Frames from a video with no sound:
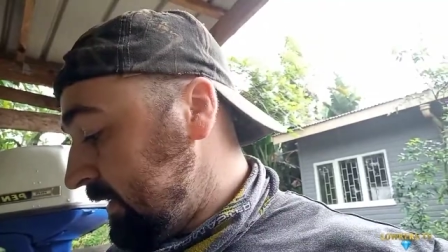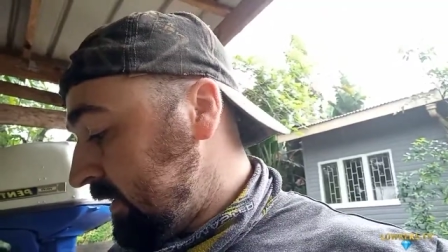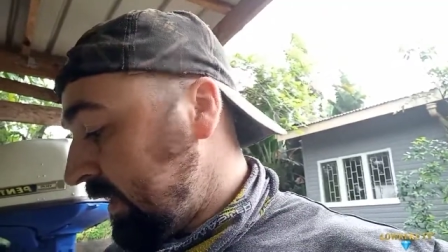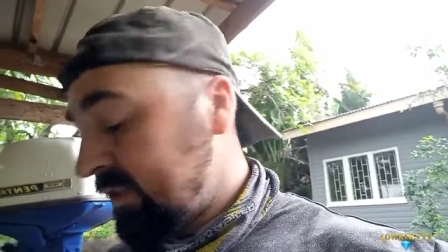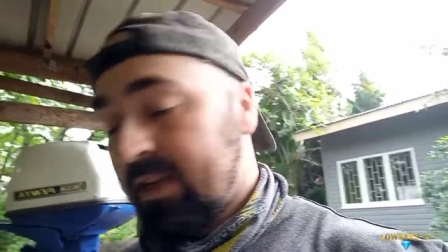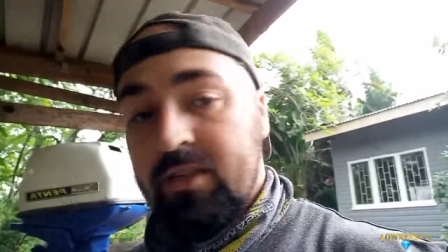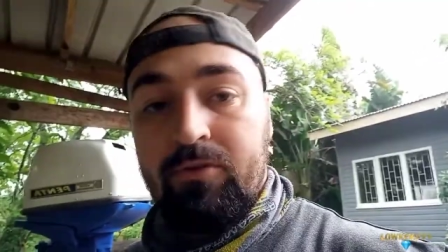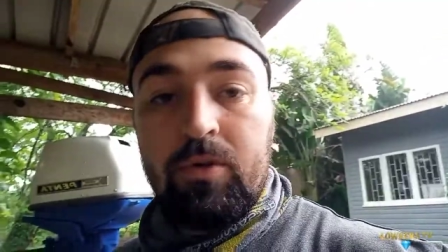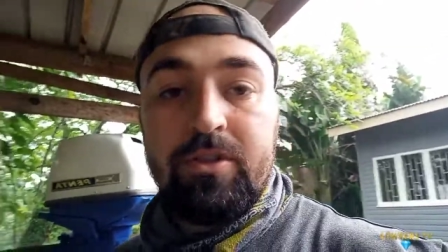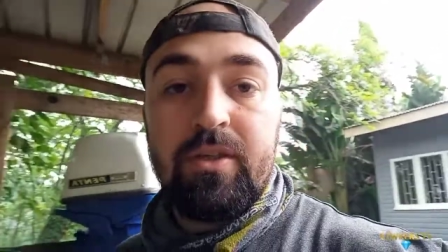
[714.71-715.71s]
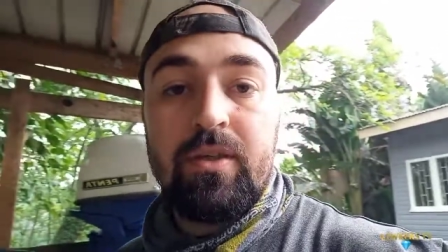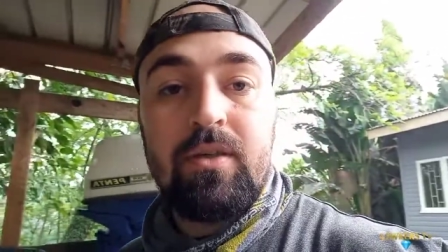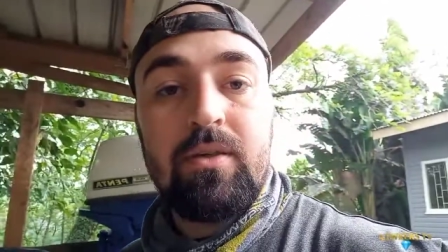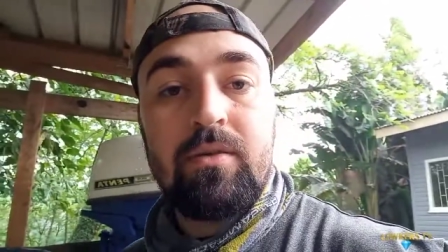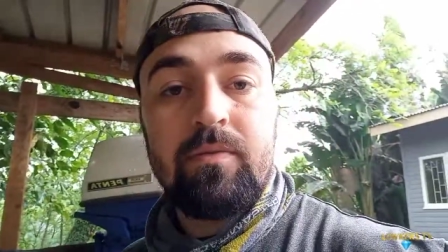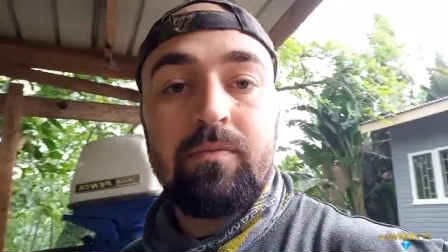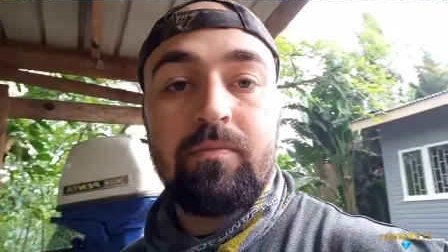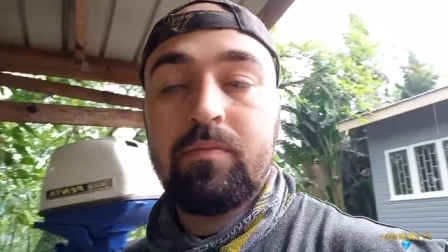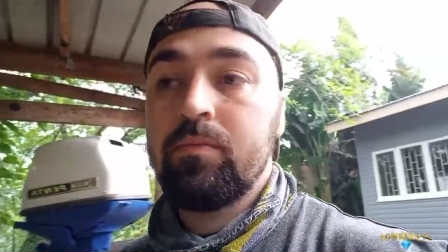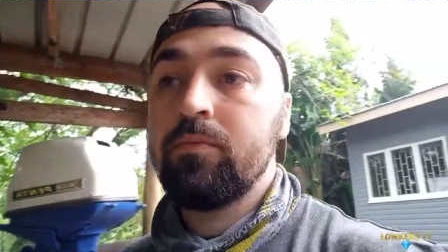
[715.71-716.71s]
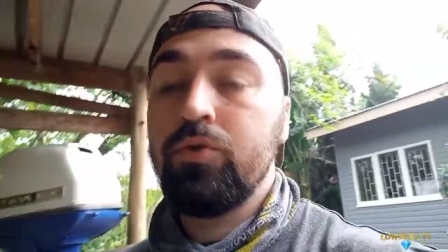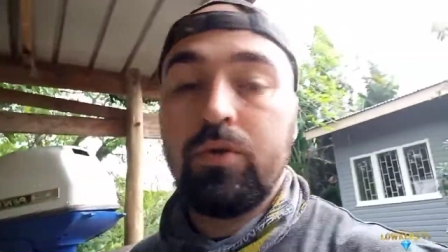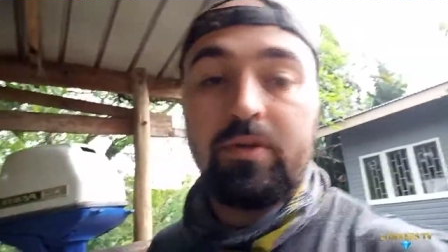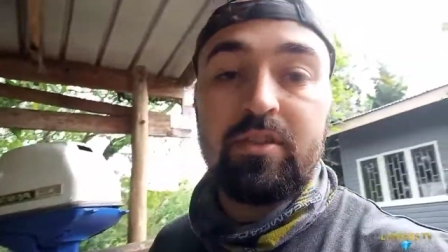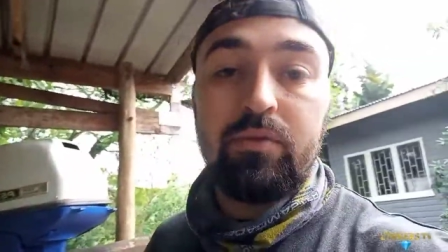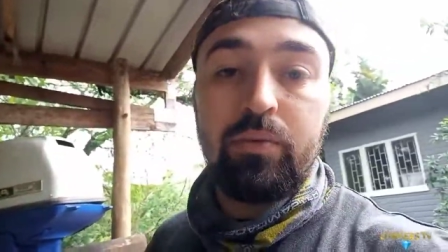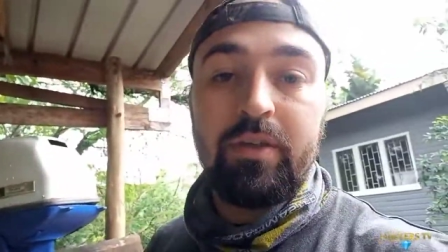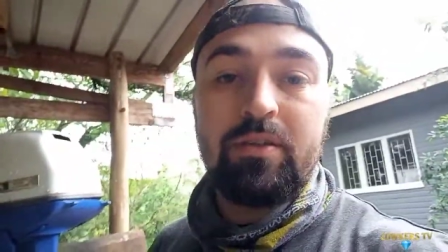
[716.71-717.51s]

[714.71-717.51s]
thanks guys for watching. Enjoy the rest of the week.